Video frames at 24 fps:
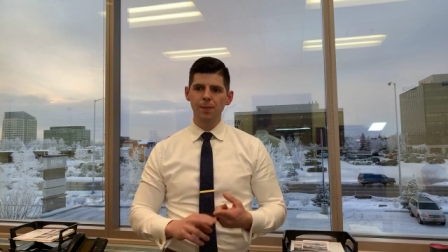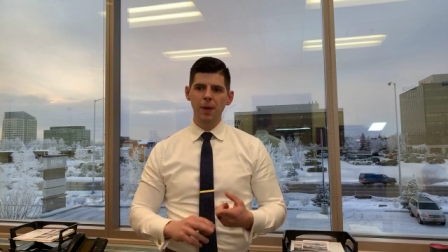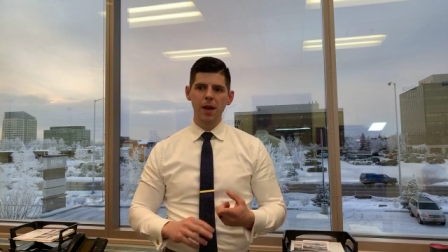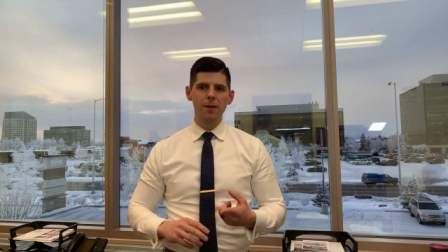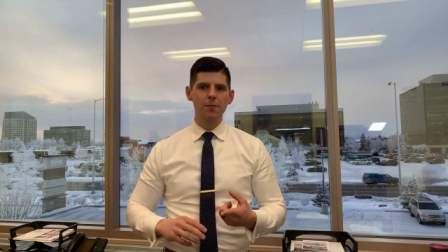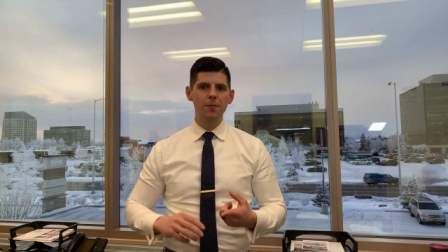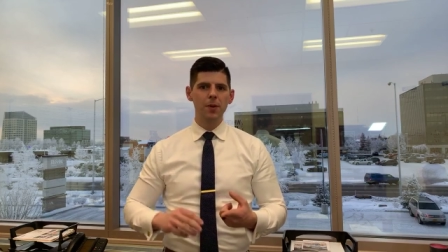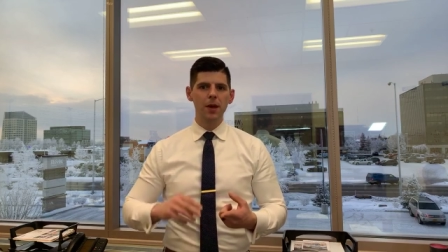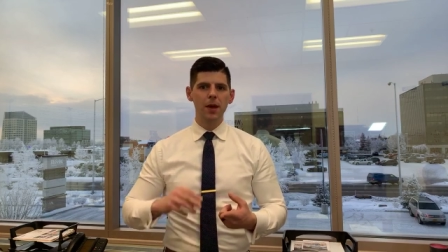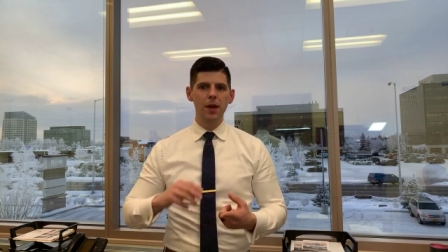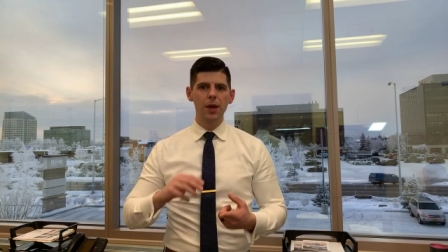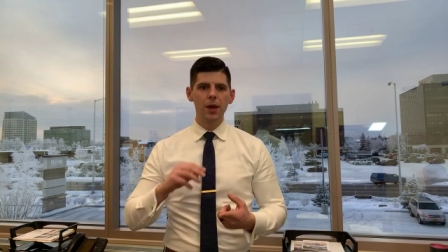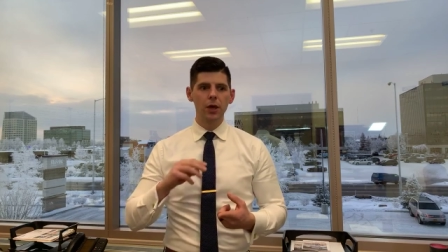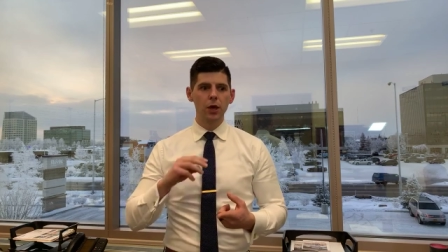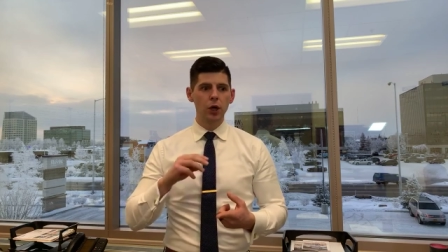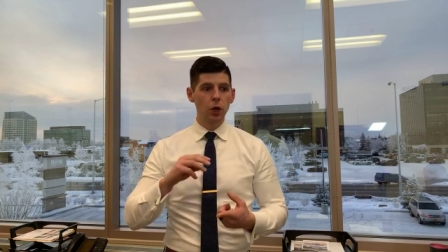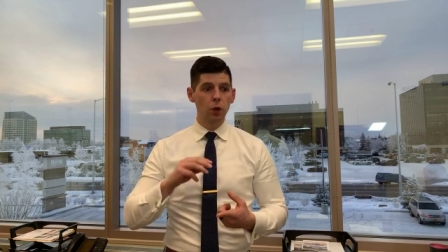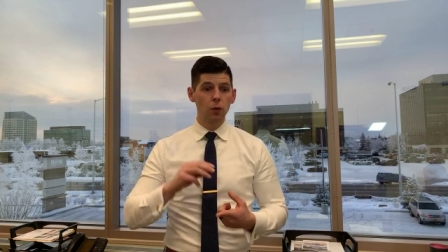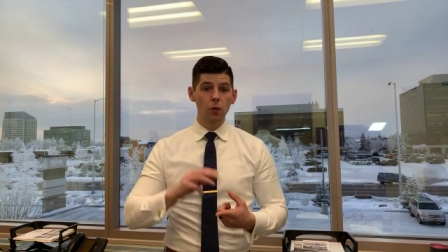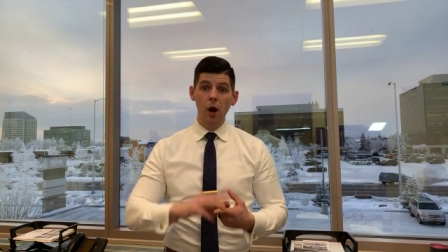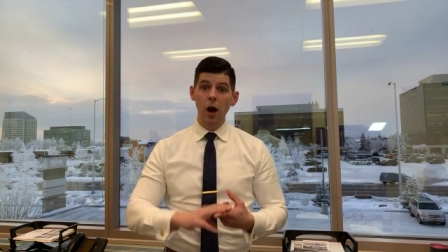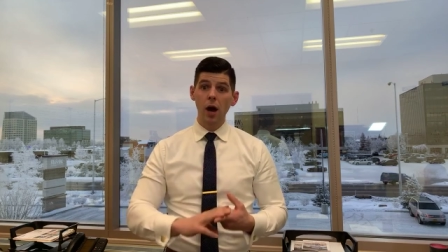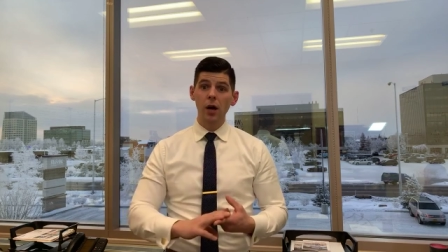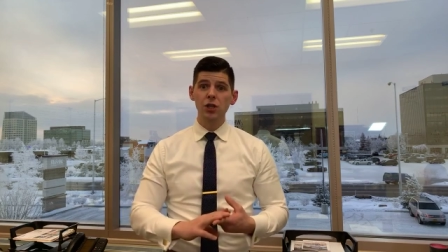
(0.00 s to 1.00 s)
maybe
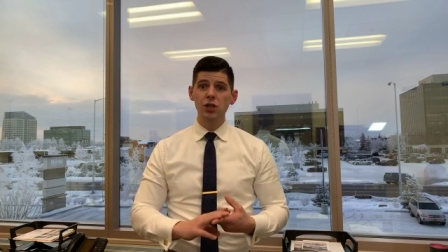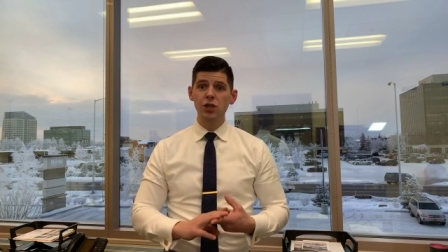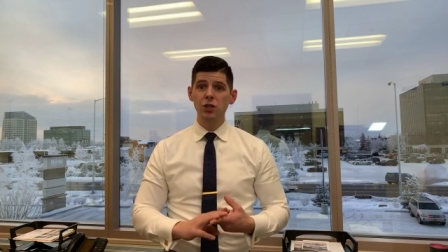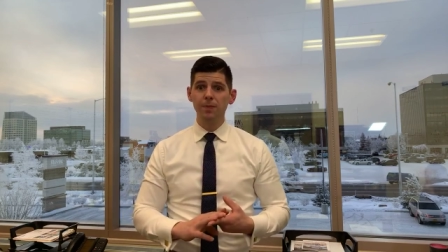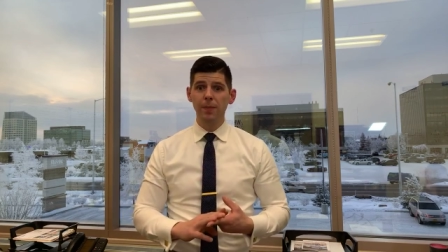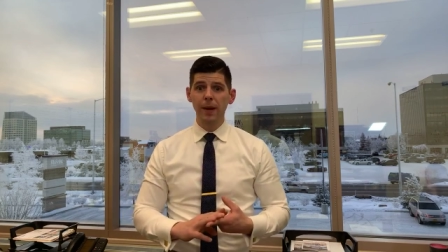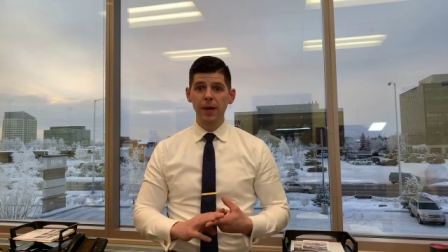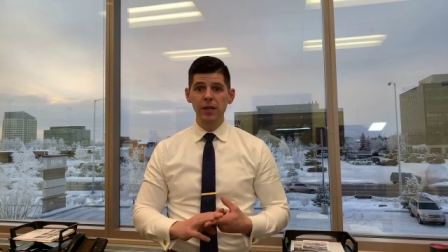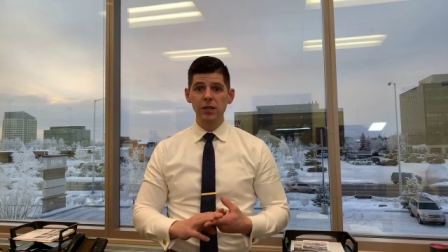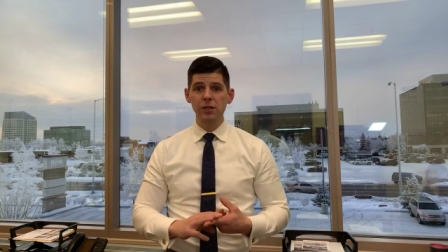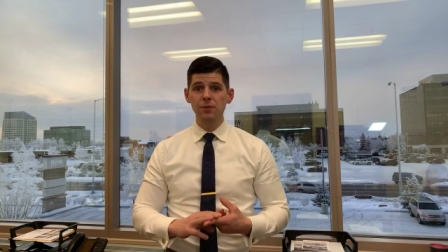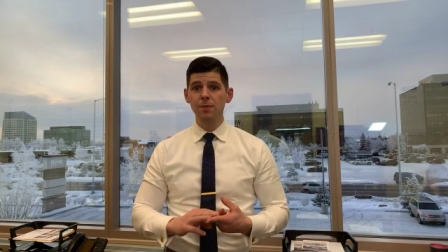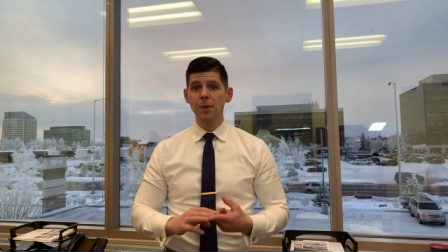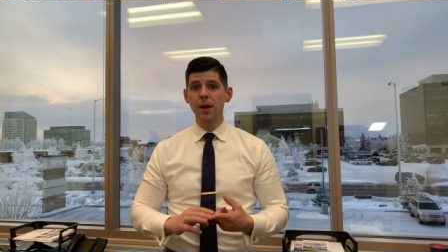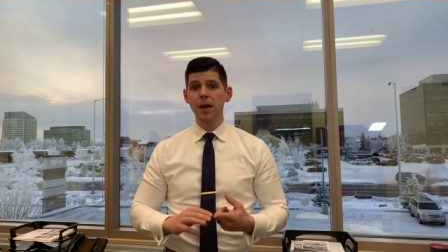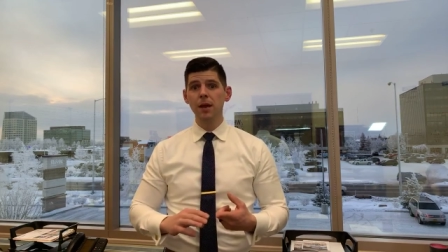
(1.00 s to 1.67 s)
garage space,